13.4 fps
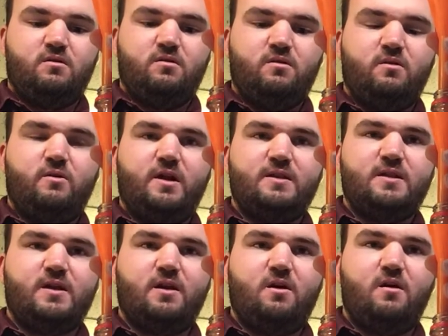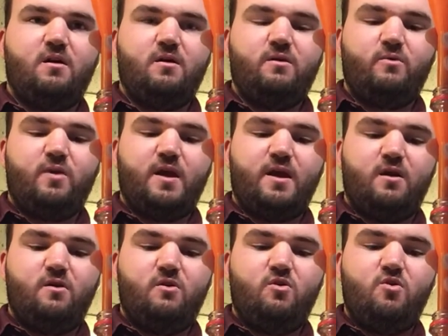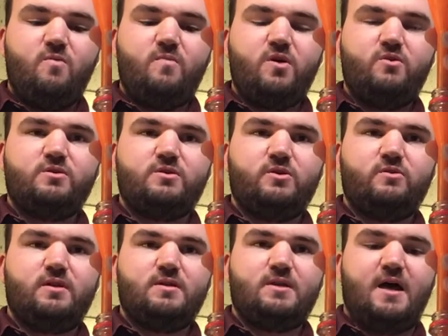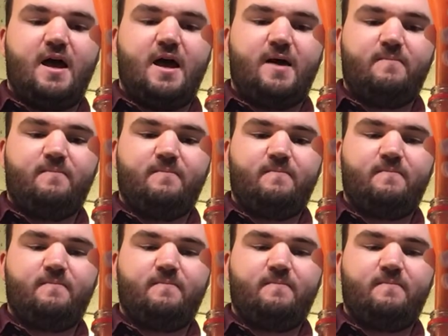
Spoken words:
You want it to get all the way almost to the top.